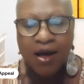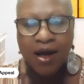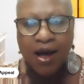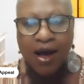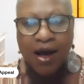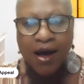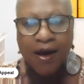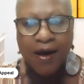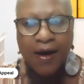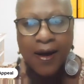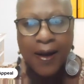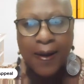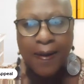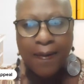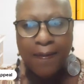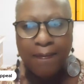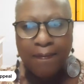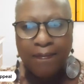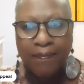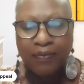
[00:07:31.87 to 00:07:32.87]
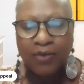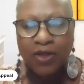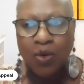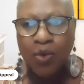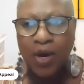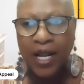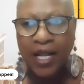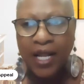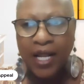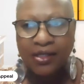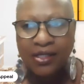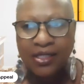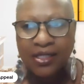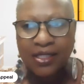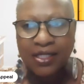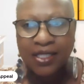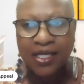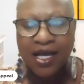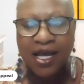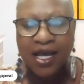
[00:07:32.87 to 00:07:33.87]
What else?
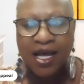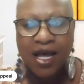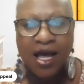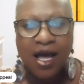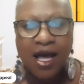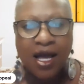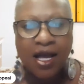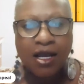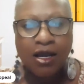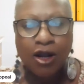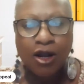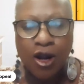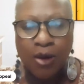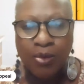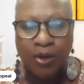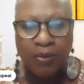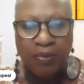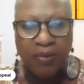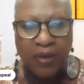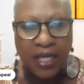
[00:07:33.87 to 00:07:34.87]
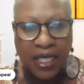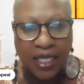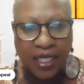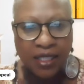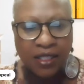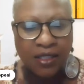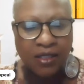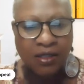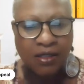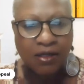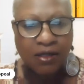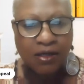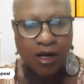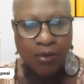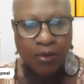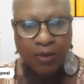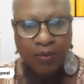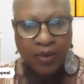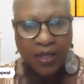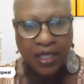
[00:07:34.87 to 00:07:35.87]
Curb appeal, curb
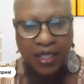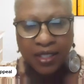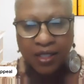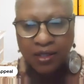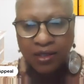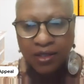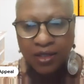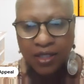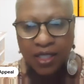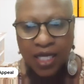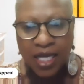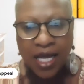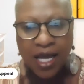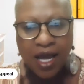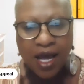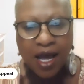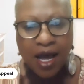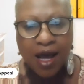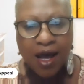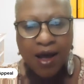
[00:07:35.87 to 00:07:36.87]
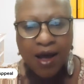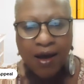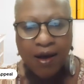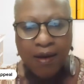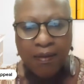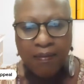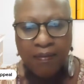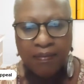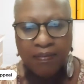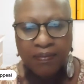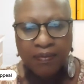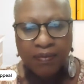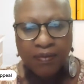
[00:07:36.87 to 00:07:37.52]
appeal. Um,